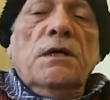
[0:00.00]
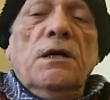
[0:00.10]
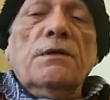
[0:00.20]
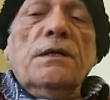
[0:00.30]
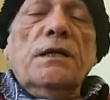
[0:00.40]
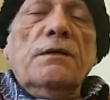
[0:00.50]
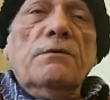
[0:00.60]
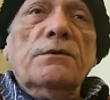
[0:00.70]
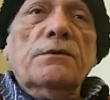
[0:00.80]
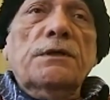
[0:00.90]
How can I
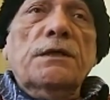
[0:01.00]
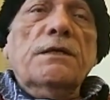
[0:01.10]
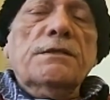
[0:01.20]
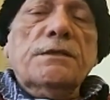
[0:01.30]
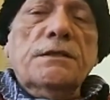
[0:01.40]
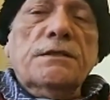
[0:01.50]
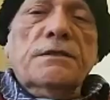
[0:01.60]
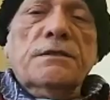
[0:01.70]
go there and sit?"